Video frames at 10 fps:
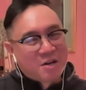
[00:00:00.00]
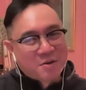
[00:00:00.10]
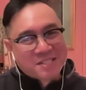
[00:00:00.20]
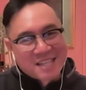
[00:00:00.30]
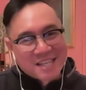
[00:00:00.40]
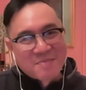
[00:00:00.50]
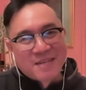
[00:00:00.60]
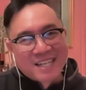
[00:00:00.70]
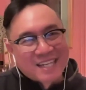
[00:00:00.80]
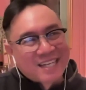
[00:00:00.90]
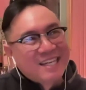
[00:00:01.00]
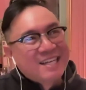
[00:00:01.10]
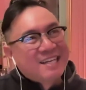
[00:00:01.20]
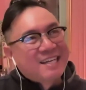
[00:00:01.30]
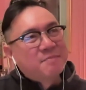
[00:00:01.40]
always take the meeting.
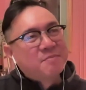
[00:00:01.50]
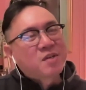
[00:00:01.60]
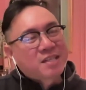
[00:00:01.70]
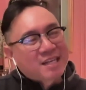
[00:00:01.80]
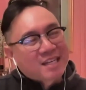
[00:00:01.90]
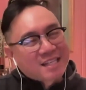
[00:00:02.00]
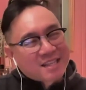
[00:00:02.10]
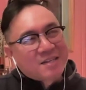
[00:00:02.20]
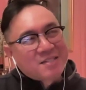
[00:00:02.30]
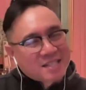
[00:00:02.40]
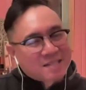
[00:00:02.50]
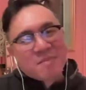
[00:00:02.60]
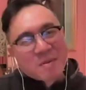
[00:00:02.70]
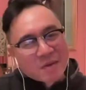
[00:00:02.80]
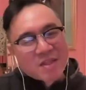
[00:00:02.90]
Um, so I, I, I said,
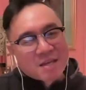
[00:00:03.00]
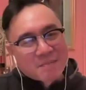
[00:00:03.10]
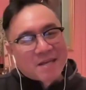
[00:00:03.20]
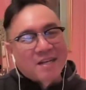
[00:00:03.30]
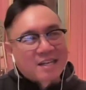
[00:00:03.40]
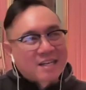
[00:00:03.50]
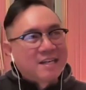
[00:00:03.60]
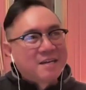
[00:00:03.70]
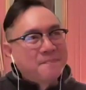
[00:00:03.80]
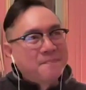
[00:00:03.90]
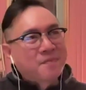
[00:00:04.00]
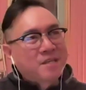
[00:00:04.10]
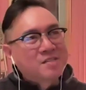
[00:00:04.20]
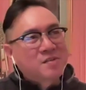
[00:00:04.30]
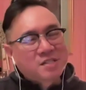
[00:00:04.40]
maybe I'll think about it. Um,
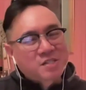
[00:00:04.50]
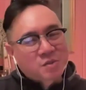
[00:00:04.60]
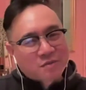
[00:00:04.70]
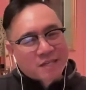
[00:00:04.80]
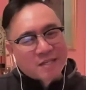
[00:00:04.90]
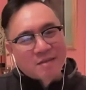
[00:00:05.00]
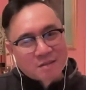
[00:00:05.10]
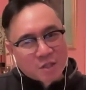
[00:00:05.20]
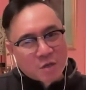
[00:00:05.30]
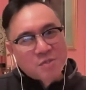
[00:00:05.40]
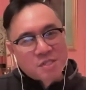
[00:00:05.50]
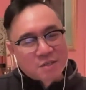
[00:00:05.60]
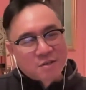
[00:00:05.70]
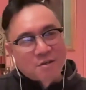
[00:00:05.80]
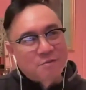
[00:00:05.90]
and so I just sort of like
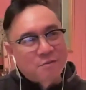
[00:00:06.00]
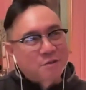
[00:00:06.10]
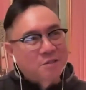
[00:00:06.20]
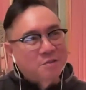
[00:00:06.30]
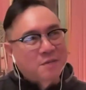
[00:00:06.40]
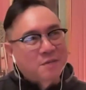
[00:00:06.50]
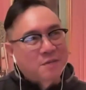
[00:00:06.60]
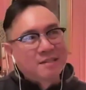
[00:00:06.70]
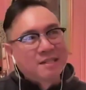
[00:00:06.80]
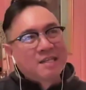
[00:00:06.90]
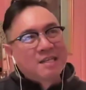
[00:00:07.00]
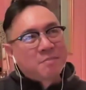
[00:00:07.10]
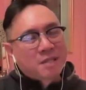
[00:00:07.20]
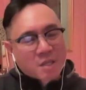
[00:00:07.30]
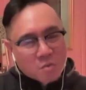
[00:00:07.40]
ghosted her for a little while.
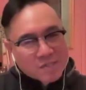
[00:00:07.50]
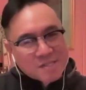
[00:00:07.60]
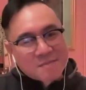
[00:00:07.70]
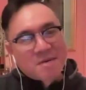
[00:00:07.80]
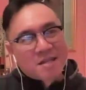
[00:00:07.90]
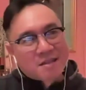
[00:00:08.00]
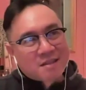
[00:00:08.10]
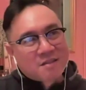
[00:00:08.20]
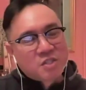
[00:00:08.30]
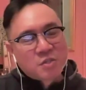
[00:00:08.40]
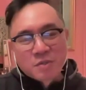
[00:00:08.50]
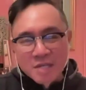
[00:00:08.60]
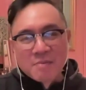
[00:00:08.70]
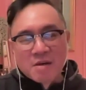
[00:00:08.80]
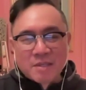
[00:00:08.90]
But like once a month, she would
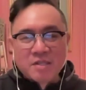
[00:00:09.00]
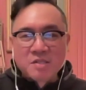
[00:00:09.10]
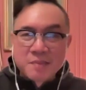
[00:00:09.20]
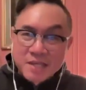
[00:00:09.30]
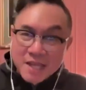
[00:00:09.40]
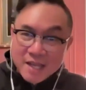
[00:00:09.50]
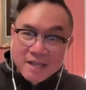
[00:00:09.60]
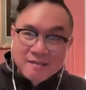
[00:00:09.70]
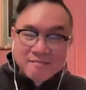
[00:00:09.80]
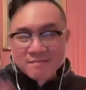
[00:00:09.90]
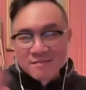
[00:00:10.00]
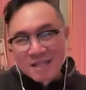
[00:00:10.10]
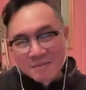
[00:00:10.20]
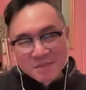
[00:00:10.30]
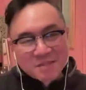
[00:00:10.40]
email me and just be like, hey,
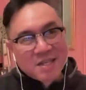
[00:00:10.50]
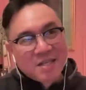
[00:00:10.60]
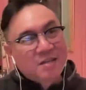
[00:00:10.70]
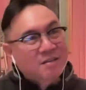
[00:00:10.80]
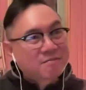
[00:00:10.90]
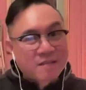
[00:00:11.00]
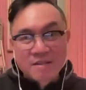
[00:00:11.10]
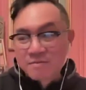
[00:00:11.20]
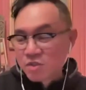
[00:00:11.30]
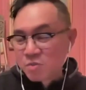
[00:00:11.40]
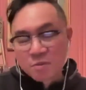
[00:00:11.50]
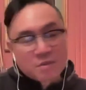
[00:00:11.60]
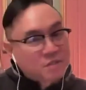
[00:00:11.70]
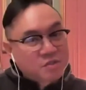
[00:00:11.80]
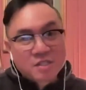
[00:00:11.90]
I'm still here, like
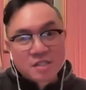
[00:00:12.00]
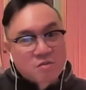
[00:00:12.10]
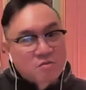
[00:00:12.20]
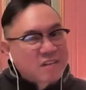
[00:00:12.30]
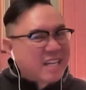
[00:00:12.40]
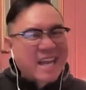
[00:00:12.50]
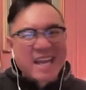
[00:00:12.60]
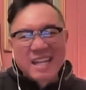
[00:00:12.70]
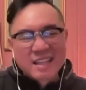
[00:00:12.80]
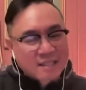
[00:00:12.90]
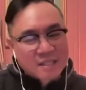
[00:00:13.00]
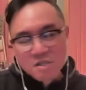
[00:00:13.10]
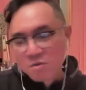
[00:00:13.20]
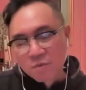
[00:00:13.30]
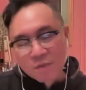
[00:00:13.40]
super interested in reading anything that
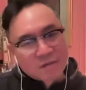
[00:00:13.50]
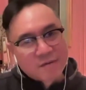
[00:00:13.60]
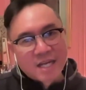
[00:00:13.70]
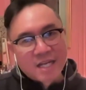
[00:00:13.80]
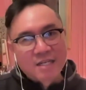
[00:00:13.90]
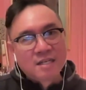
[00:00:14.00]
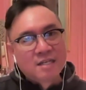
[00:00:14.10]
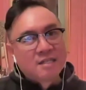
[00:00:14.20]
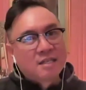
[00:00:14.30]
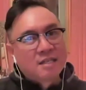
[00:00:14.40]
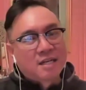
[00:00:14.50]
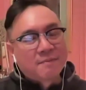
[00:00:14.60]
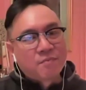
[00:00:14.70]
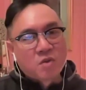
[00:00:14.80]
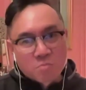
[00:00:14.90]
you would want to write.
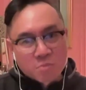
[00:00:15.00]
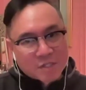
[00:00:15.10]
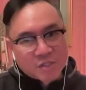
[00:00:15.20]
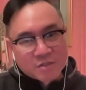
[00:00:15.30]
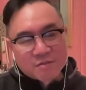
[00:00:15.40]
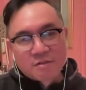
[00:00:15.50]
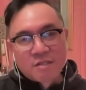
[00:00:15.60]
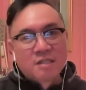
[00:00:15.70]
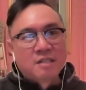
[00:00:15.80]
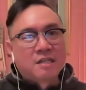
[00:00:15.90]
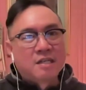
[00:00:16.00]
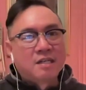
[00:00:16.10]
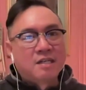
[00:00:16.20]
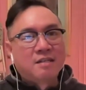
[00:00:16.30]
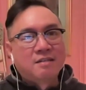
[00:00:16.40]
Um, no pressure.
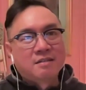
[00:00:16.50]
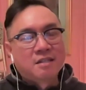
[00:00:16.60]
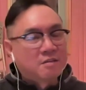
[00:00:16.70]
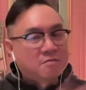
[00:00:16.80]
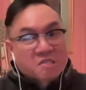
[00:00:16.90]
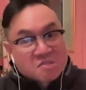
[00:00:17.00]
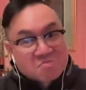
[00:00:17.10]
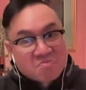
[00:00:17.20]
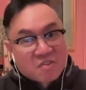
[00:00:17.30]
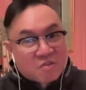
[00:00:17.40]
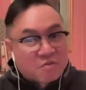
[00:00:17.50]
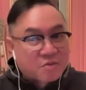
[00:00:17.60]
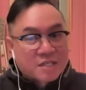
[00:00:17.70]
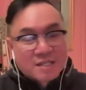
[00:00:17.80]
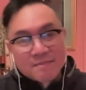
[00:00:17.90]
Uh, you know, just feel
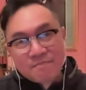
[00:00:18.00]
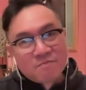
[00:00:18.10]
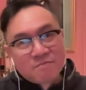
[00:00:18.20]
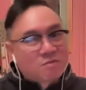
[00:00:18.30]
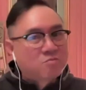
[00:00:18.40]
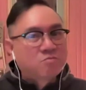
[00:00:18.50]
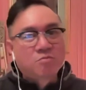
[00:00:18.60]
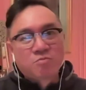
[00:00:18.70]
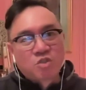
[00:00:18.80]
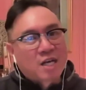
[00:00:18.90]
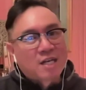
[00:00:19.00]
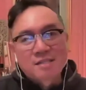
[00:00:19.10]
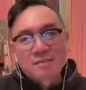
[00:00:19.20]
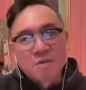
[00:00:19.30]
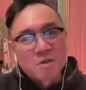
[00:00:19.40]
free to
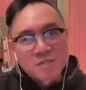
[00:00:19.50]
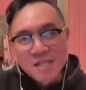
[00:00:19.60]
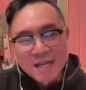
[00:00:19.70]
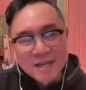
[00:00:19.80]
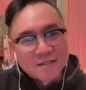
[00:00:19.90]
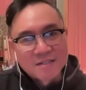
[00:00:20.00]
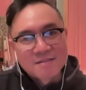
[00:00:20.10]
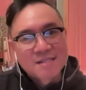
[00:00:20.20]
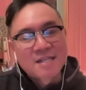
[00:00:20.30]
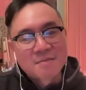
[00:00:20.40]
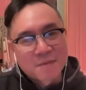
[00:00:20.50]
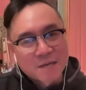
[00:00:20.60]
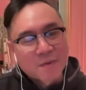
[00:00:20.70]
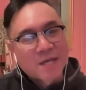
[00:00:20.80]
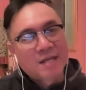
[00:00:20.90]
jot some notes down and send it
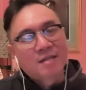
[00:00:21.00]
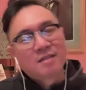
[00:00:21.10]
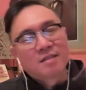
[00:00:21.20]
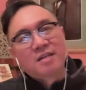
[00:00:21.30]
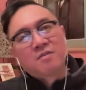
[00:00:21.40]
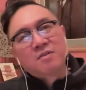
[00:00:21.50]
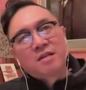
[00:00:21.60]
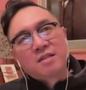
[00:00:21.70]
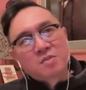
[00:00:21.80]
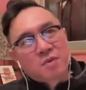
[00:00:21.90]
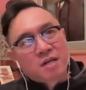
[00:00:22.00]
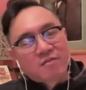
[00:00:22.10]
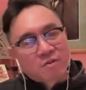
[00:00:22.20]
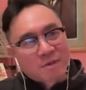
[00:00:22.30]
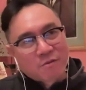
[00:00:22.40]
my way. You know, and, and this went
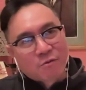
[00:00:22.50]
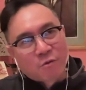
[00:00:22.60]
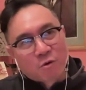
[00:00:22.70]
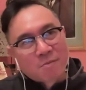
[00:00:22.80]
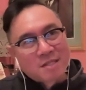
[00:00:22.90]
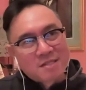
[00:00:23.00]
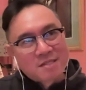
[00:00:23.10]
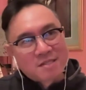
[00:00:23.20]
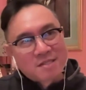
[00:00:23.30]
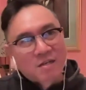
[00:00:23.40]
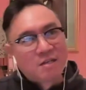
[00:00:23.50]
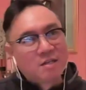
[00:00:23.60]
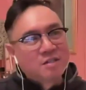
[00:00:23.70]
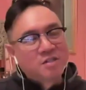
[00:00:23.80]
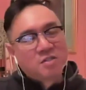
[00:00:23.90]
on for about four months where
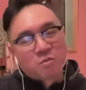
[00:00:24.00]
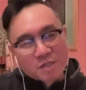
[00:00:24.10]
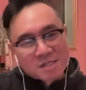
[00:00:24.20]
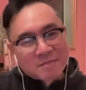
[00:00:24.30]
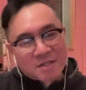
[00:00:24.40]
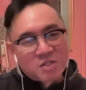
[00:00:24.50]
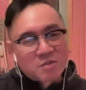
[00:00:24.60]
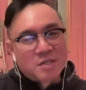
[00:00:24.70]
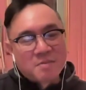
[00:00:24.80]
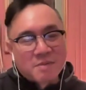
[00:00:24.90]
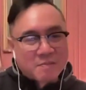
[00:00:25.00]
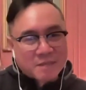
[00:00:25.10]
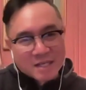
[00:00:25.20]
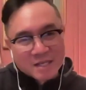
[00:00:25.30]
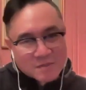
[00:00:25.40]
once a month she would email
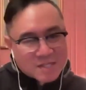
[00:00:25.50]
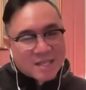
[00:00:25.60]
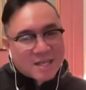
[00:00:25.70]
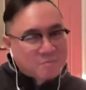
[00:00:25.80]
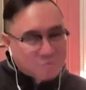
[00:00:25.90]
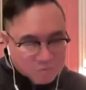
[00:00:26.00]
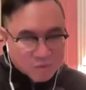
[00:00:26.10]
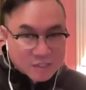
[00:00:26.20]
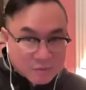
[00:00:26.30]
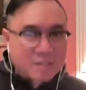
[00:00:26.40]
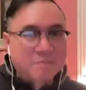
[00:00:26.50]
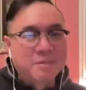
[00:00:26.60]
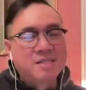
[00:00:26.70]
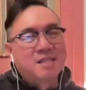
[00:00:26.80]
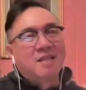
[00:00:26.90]
me and I would say, Yeah, I'm really, really
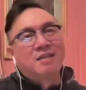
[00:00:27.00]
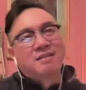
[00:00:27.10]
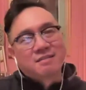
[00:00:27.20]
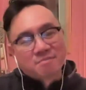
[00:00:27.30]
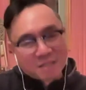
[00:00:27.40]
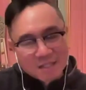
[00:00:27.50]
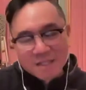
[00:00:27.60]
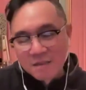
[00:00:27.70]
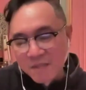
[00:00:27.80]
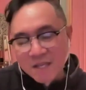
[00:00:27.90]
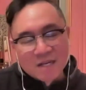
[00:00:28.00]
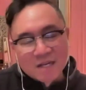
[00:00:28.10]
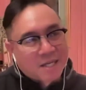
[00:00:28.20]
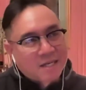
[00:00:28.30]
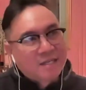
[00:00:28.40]
busy, but I'm
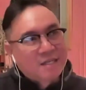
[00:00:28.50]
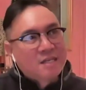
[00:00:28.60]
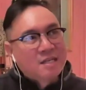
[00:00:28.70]
thinking about it.